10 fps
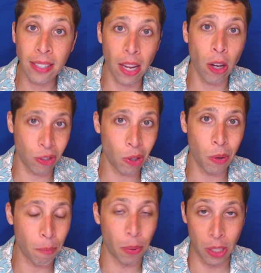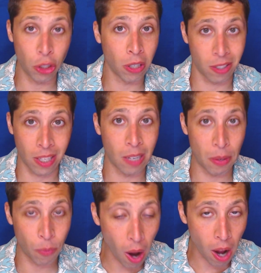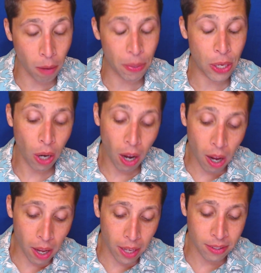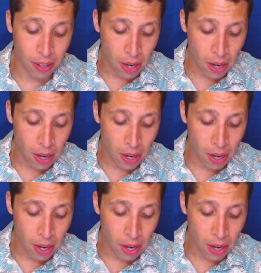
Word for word: I also am pretty sure it's going to be wrong because